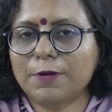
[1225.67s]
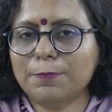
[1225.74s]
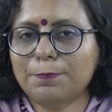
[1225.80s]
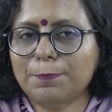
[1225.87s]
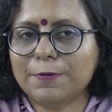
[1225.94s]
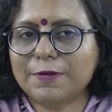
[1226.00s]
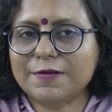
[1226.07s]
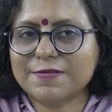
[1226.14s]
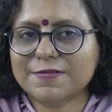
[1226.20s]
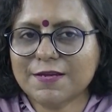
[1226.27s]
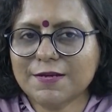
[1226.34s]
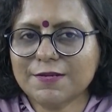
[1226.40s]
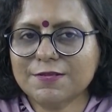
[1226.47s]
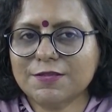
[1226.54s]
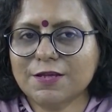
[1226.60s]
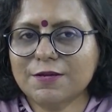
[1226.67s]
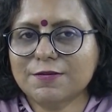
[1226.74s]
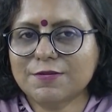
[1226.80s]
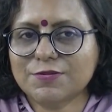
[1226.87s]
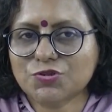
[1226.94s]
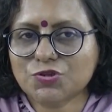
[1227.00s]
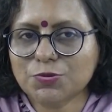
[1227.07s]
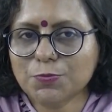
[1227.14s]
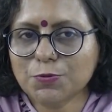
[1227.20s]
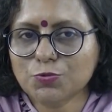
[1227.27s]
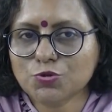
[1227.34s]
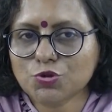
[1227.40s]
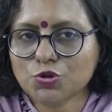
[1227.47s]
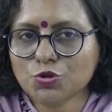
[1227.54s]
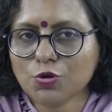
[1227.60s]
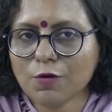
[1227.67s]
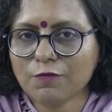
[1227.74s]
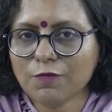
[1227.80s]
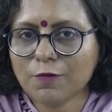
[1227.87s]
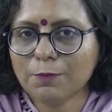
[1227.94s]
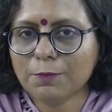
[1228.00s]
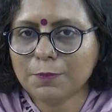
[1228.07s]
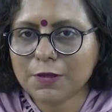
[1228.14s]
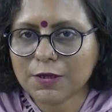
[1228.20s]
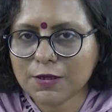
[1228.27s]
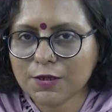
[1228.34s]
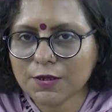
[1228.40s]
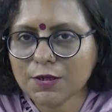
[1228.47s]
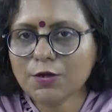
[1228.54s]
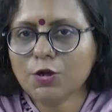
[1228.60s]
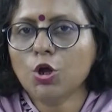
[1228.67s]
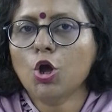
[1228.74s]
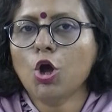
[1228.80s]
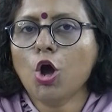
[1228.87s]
represents the distribution of a mean